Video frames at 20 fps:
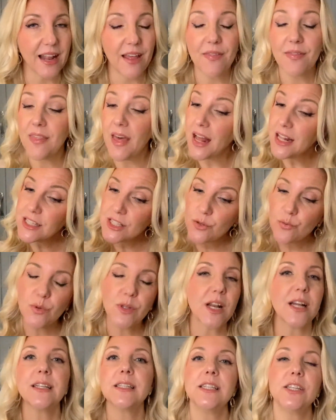And that's
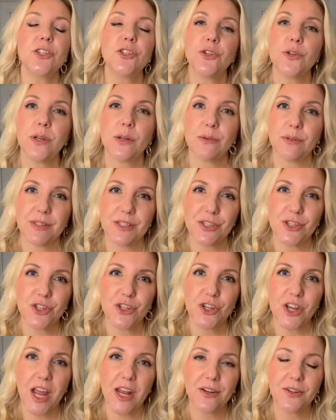what I teach you here at this
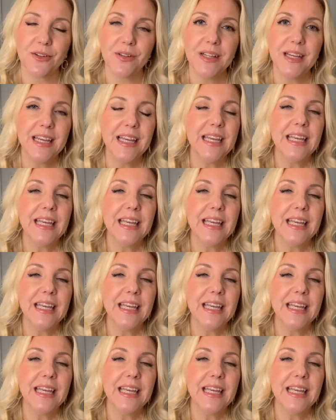channel.